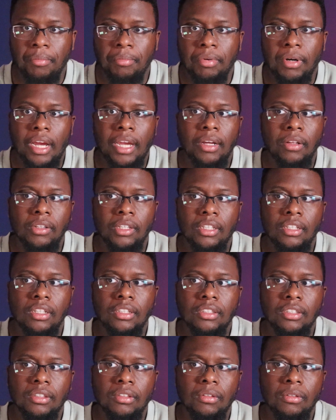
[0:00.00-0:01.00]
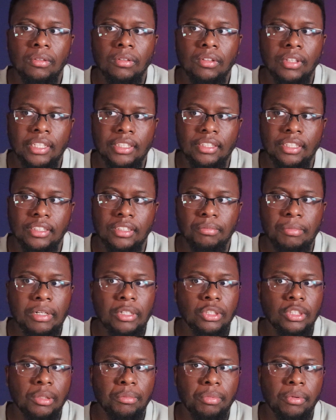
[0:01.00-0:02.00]
I'm probably only going to do, like, this
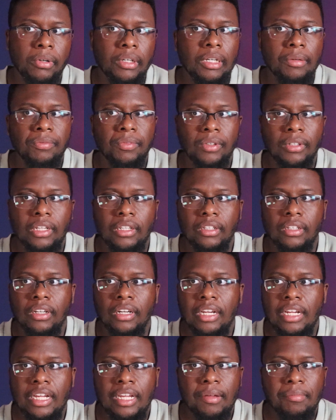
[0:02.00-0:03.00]
mentorship program for another